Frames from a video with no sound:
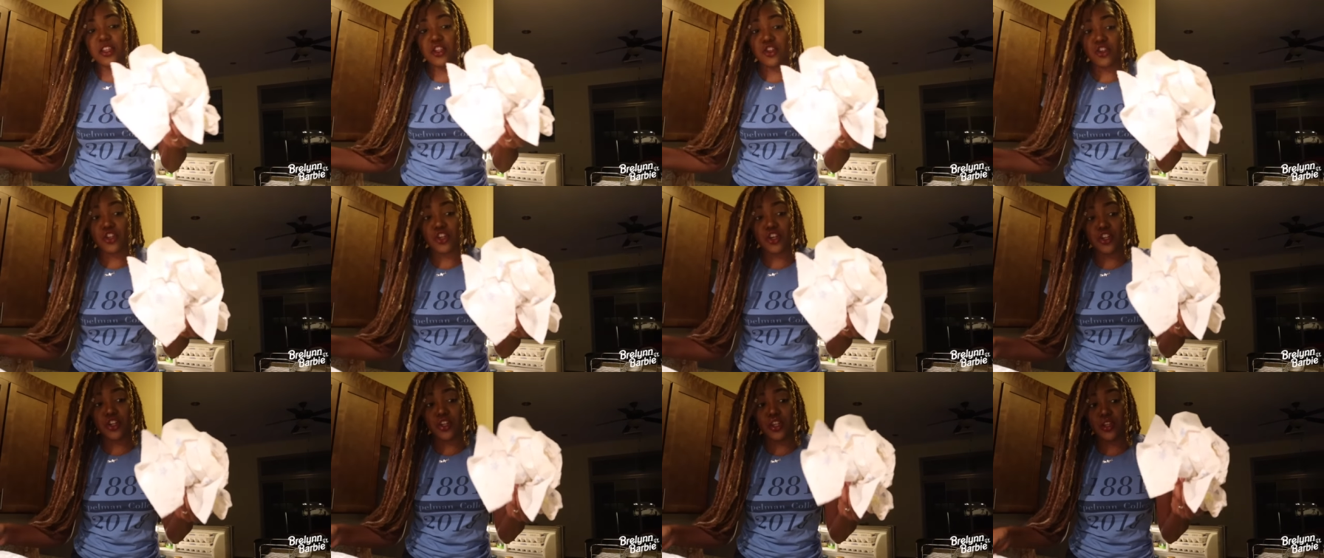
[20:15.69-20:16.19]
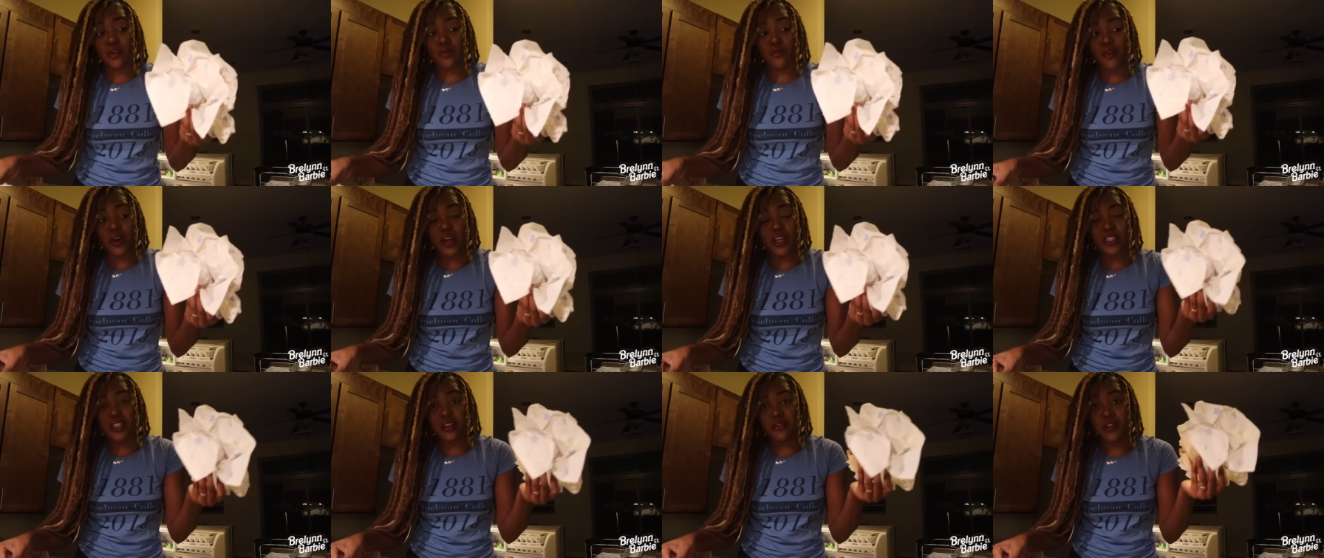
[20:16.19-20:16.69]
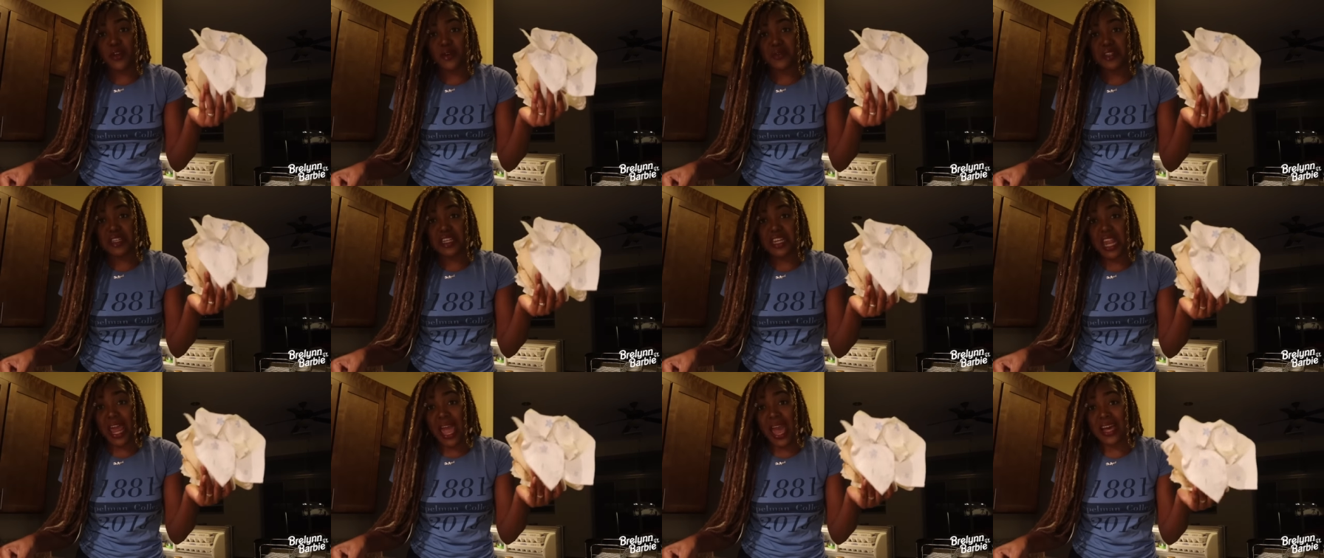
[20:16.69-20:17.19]
These are literally the rest of those
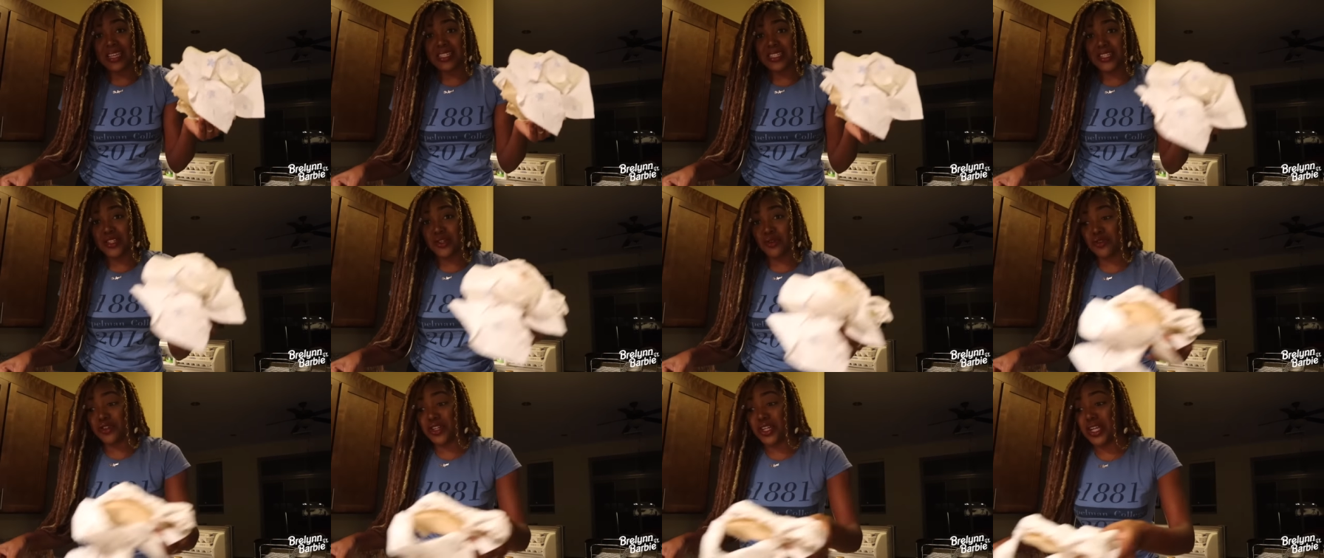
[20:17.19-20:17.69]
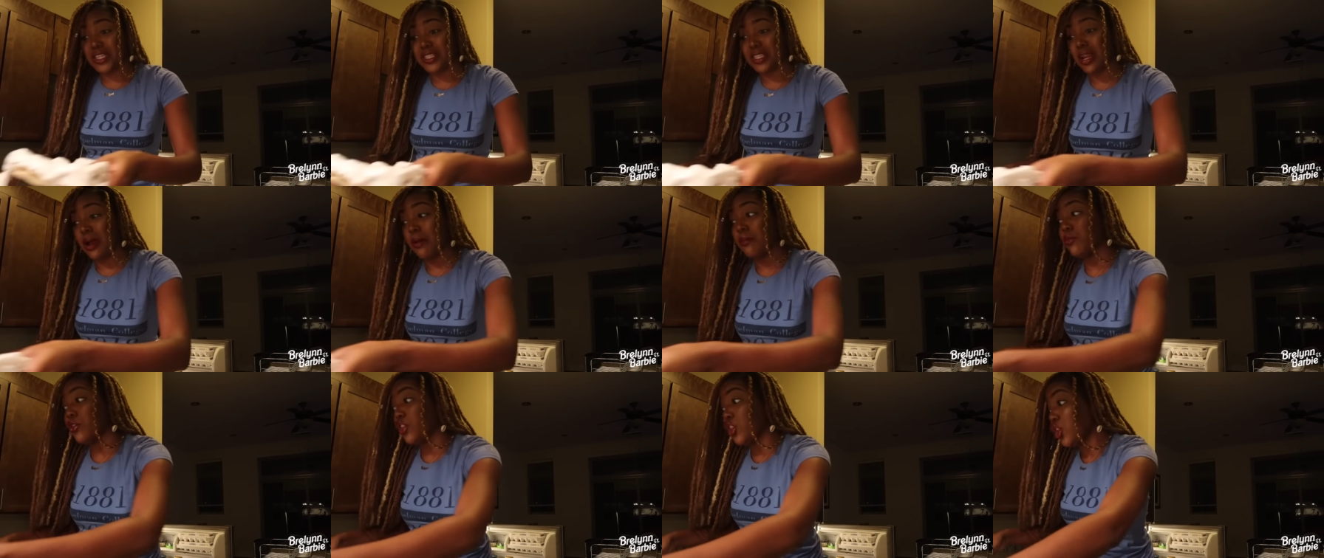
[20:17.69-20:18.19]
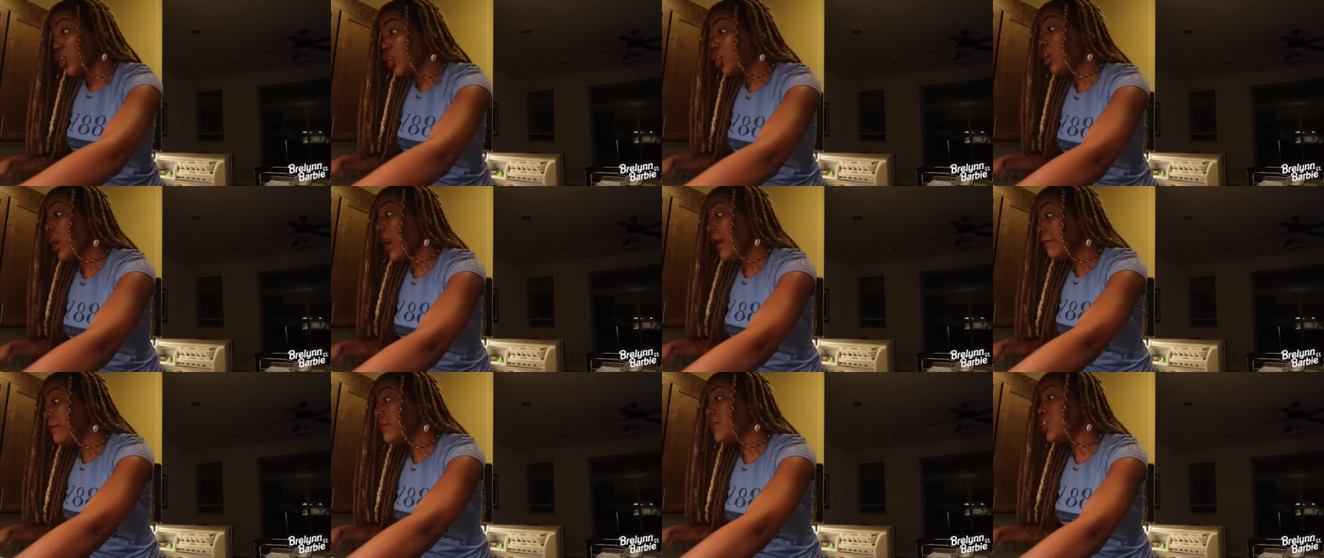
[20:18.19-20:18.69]
nasty tortillas that I'm
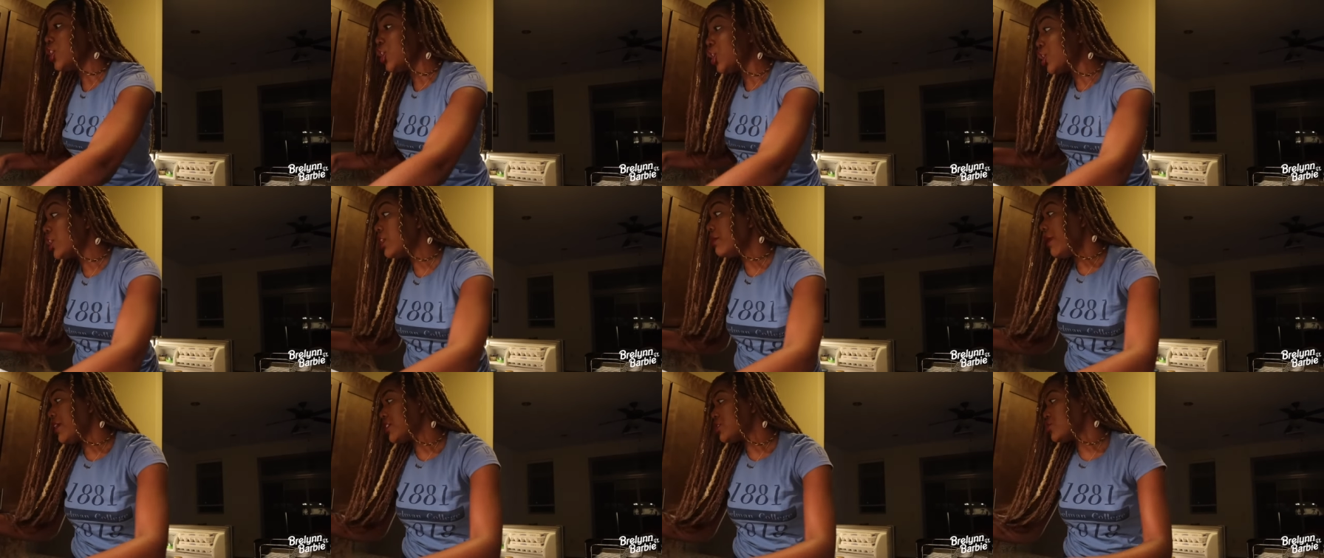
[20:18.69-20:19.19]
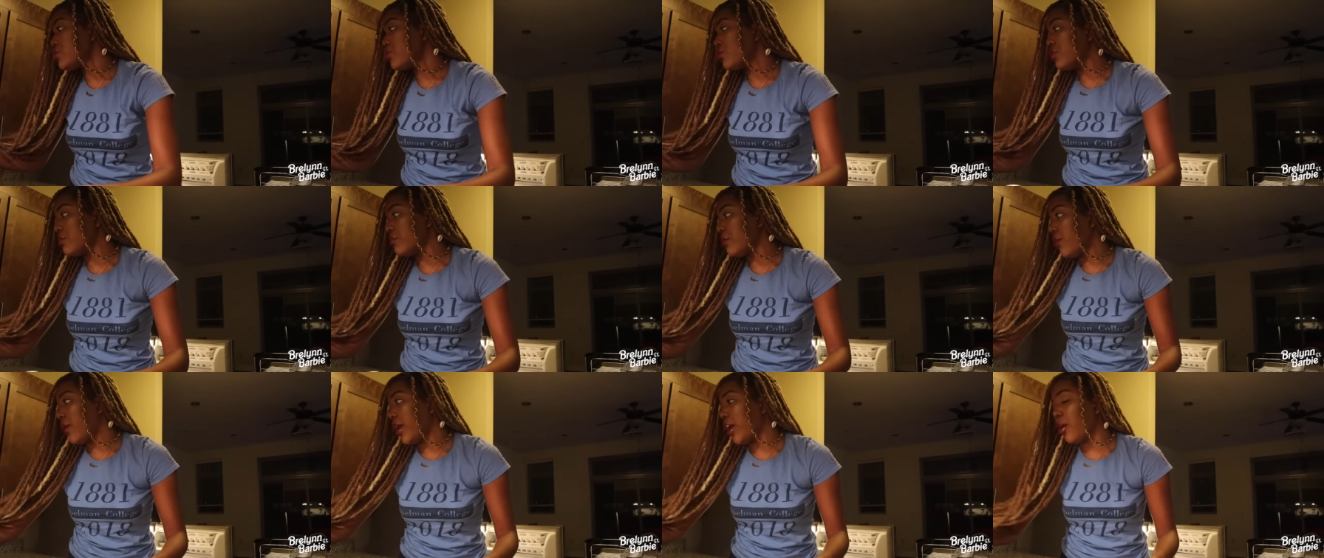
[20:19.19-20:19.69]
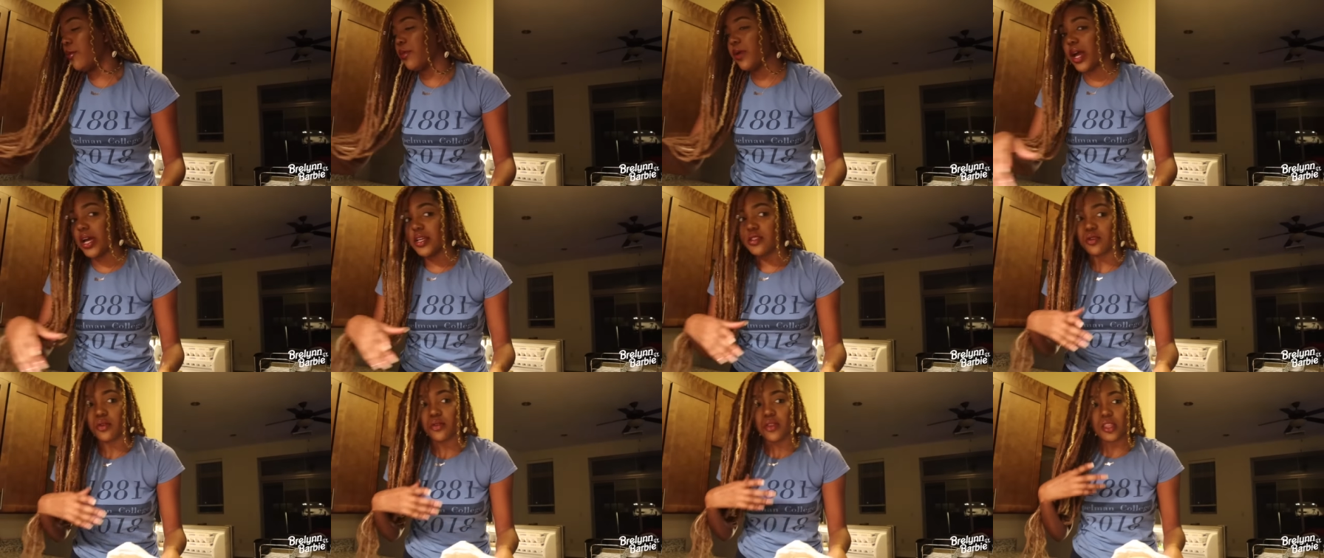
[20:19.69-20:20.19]
literally about to throw them away. I think
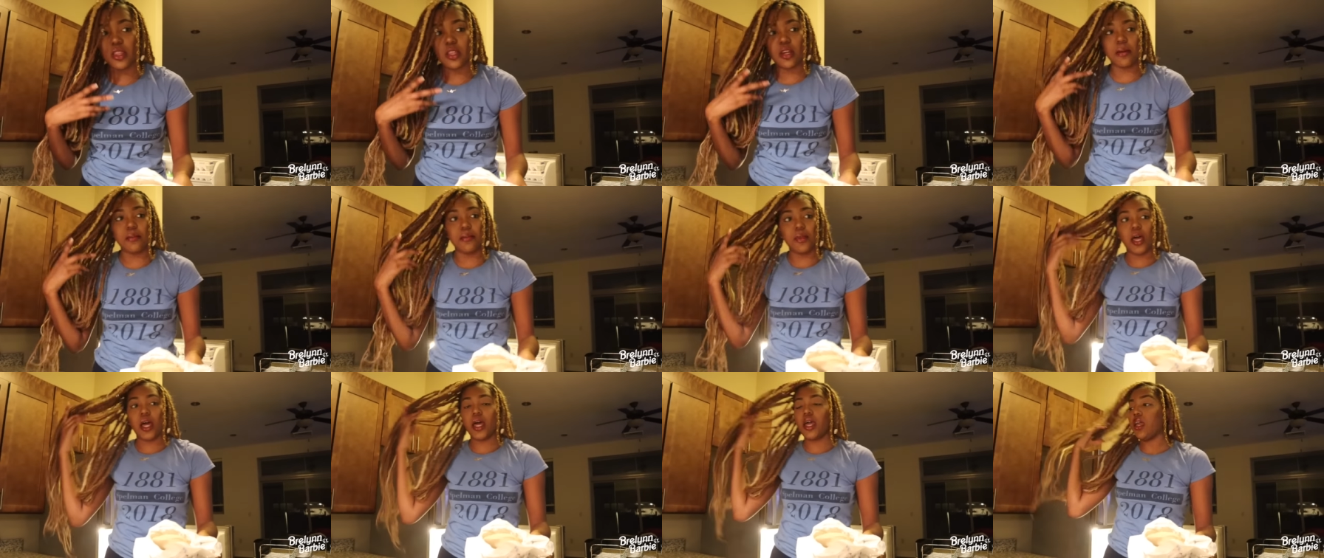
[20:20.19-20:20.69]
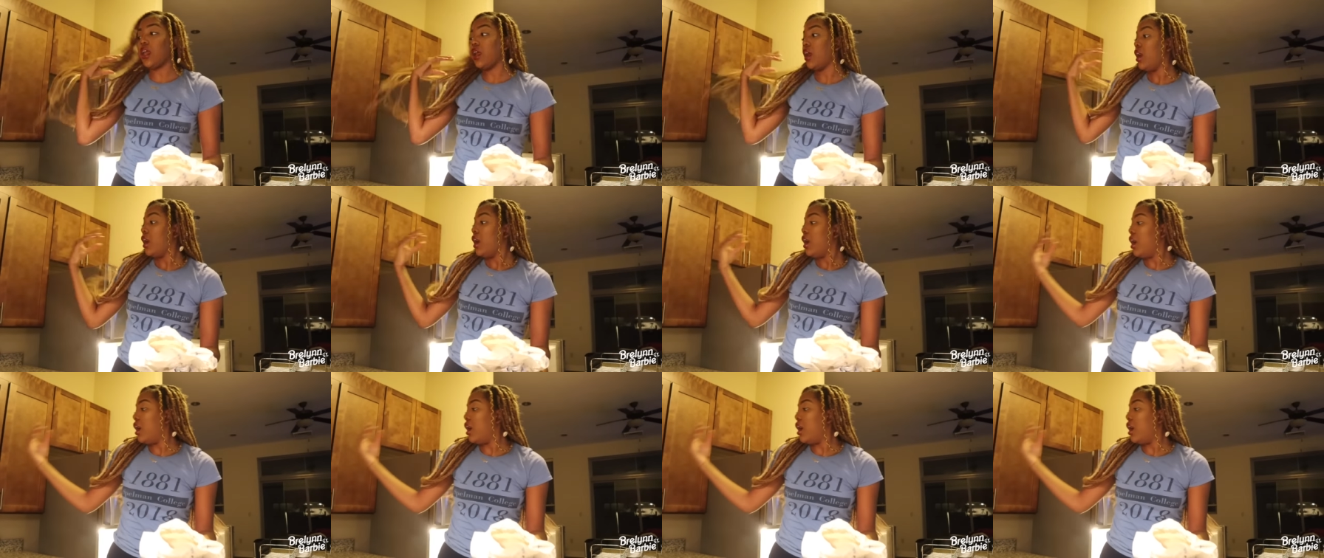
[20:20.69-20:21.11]
that's one thing that I'm lying.